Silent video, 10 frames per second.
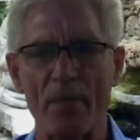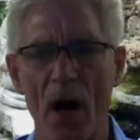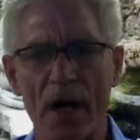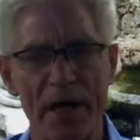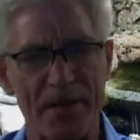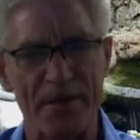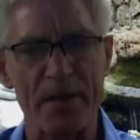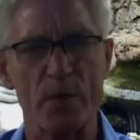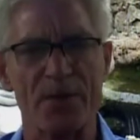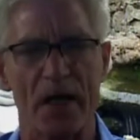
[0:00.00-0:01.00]
market, that
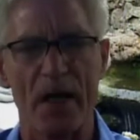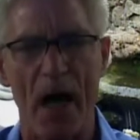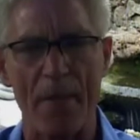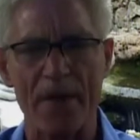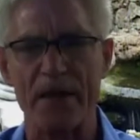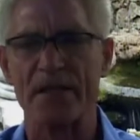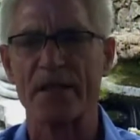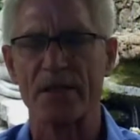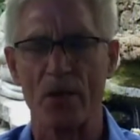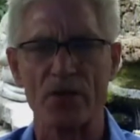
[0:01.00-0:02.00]
this was a communist
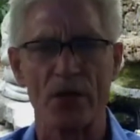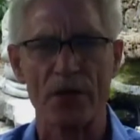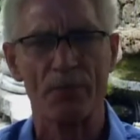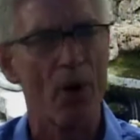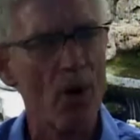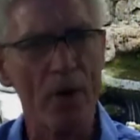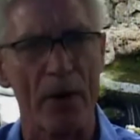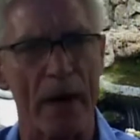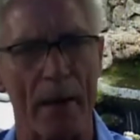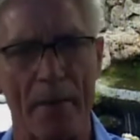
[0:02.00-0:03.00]
socialist
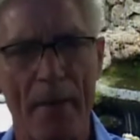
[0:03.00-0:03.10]
program.